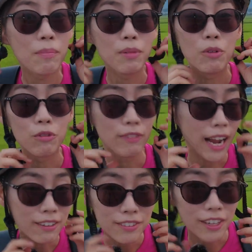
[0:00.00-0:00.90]
but more
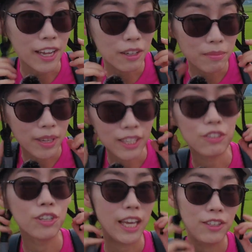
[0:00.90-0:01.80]
rounder helmet,
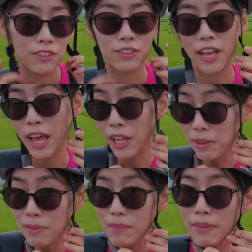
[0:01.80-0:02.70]
you can use the
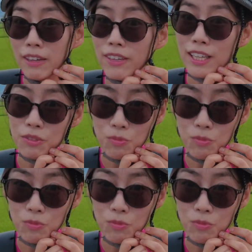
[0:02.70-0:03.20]
helmet mount as